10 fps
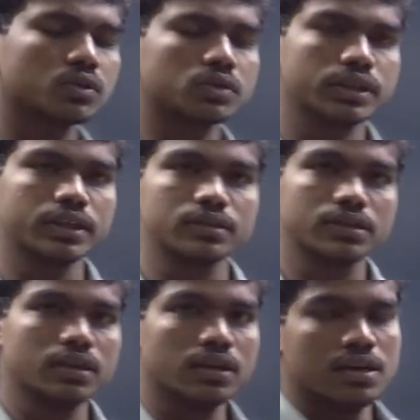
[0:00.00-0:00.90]
So see here.
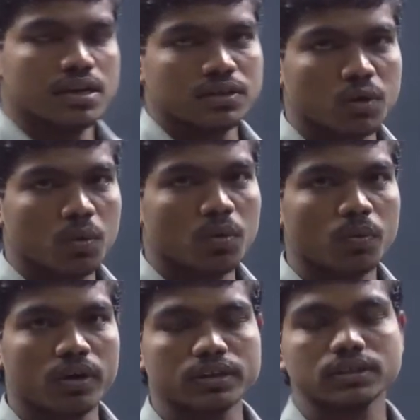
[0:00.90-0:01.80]
So
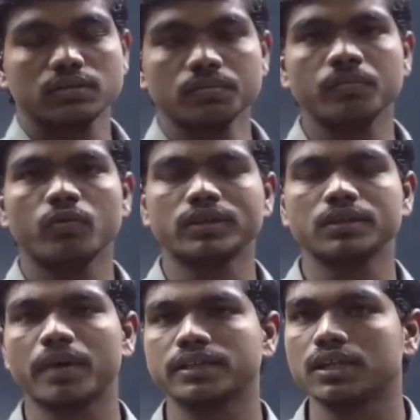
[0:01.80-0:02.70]
what's a
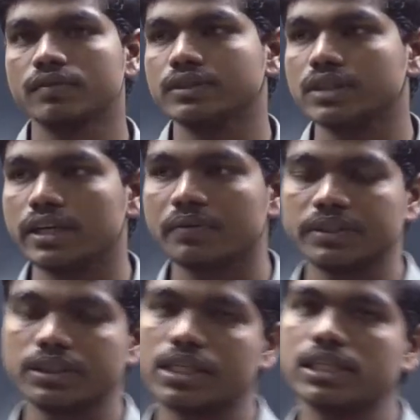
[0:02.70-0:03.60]
partial differential
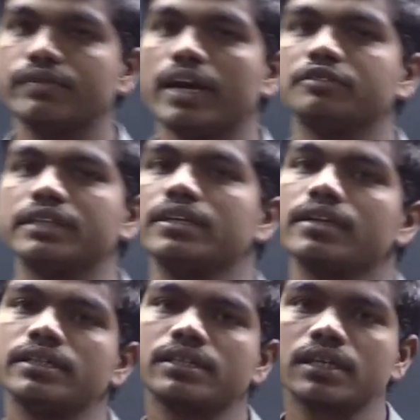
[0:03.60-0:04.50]
equation? Generally we have seen,
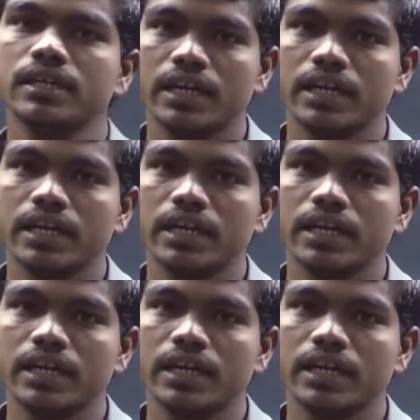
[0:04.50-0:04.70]
correct?